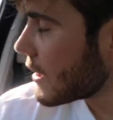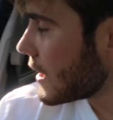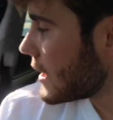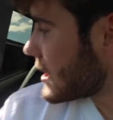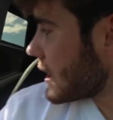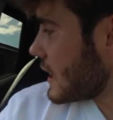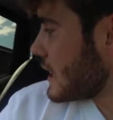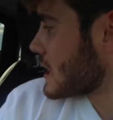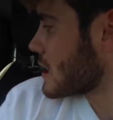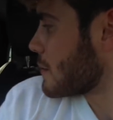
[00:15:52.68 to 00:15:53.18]
We
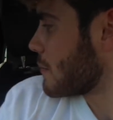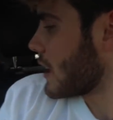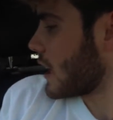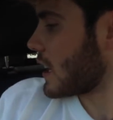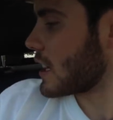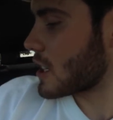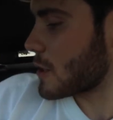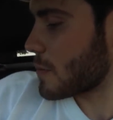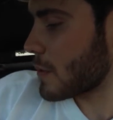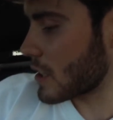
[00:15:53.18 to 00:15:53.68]
need to eat some
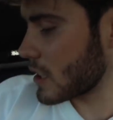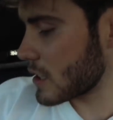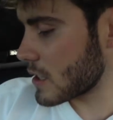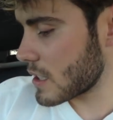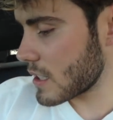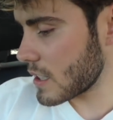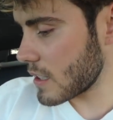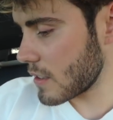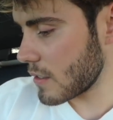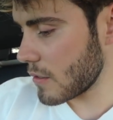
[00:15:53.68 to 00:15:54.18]
lunch I because
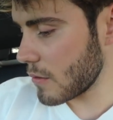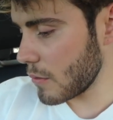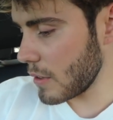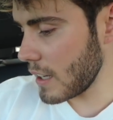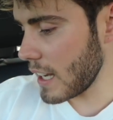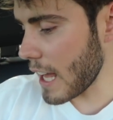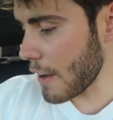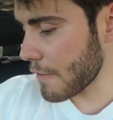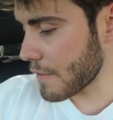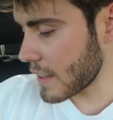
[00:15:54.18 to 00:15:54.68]

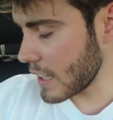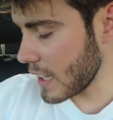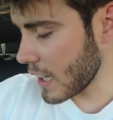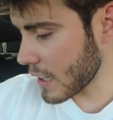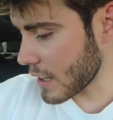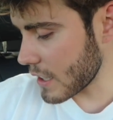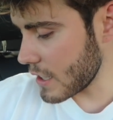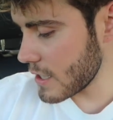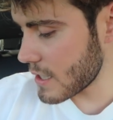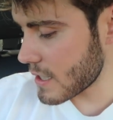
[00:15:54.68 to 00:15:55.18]
we left the
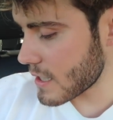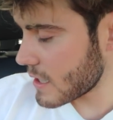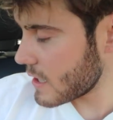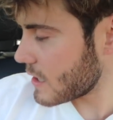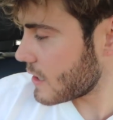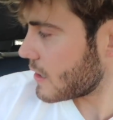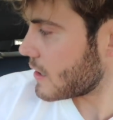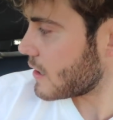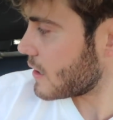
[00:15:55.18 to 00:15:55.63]
others